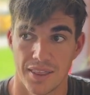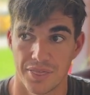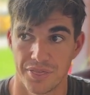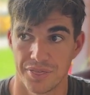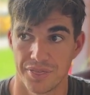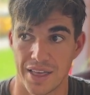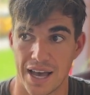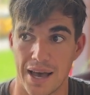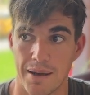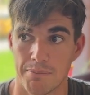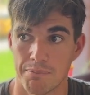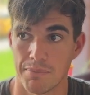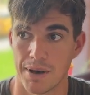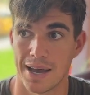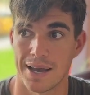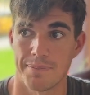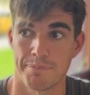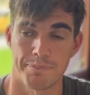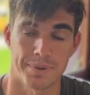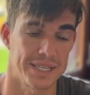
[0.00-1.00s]
that
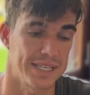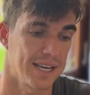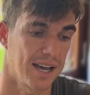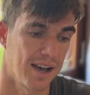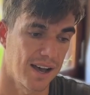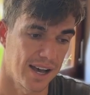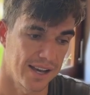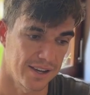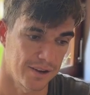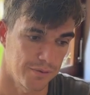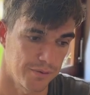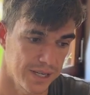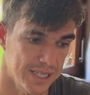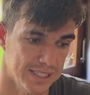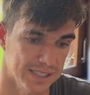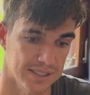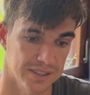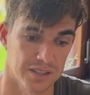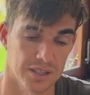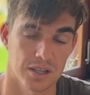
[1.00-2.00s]
might be higher
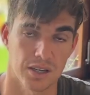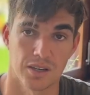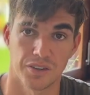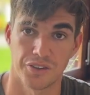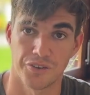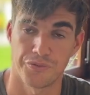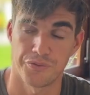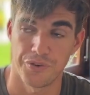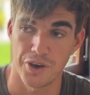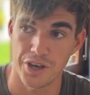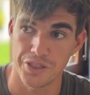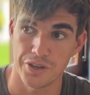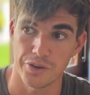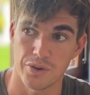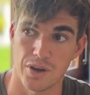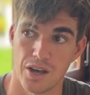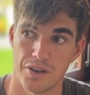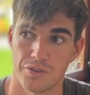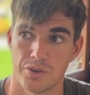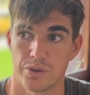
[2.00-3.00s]
risk. The further
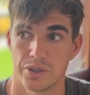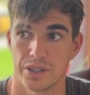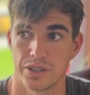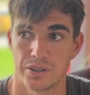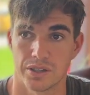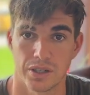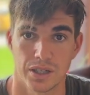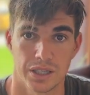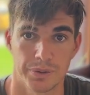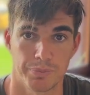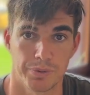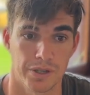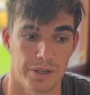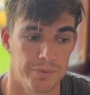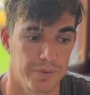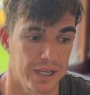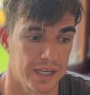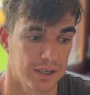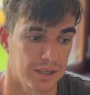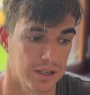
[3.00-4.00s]
you are to
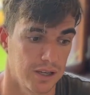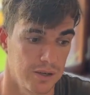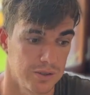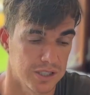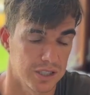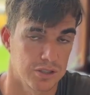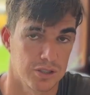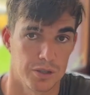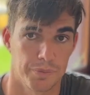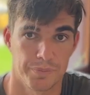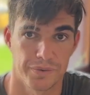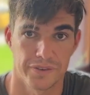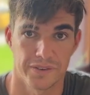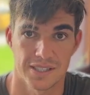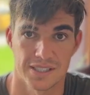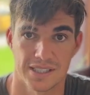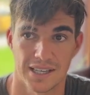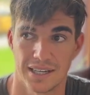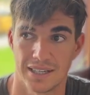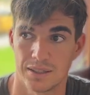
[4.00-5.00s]
equilibrium and closer to the
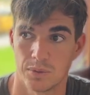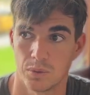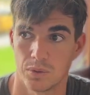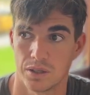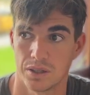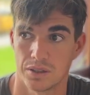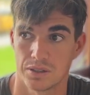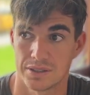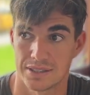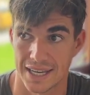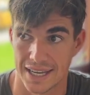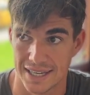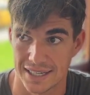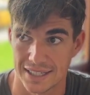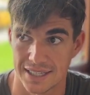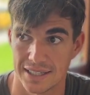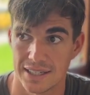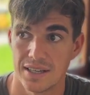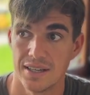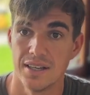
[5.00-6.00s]
previous
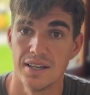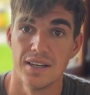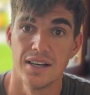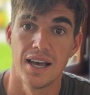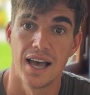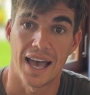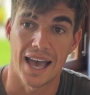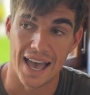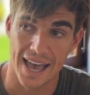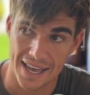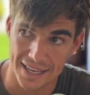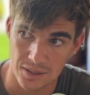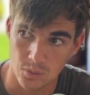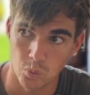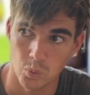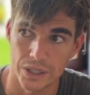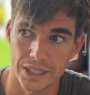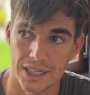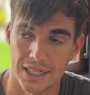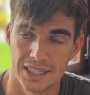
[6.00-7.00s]
daily
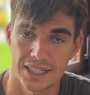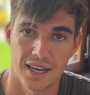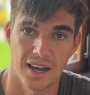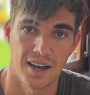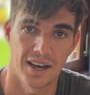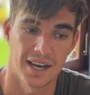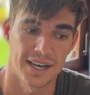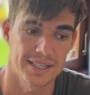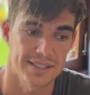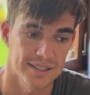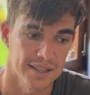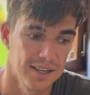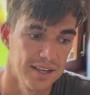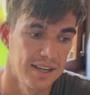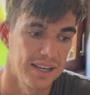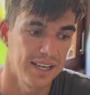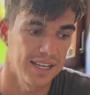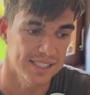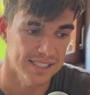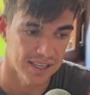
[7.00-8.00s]
and weekly highs,
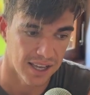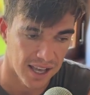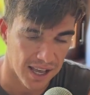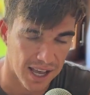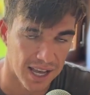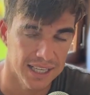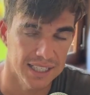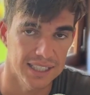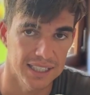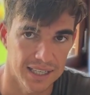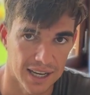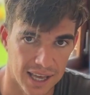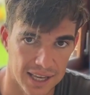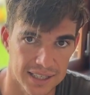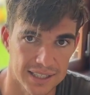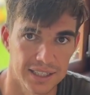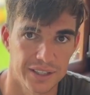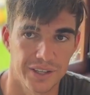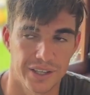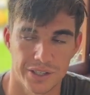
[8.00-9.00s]
it's highly
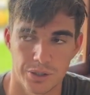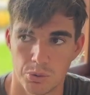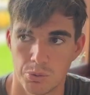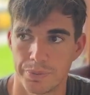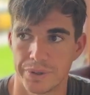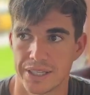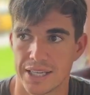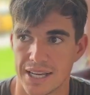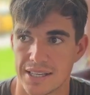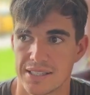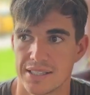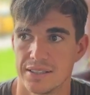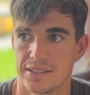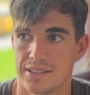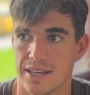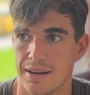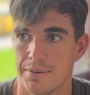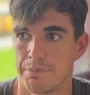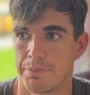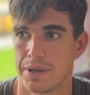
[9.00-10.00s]
likely that you'll be getting
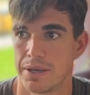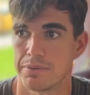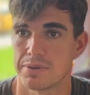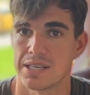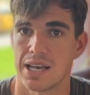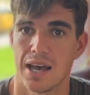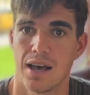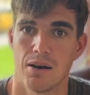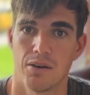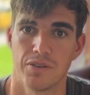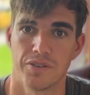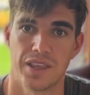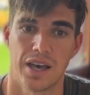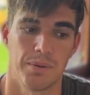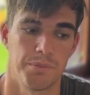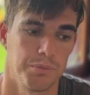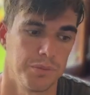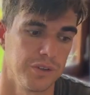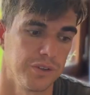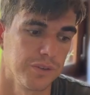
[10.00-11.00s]
10 pips out of
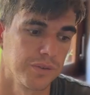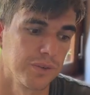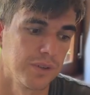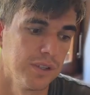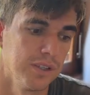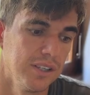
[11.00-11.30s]
that move.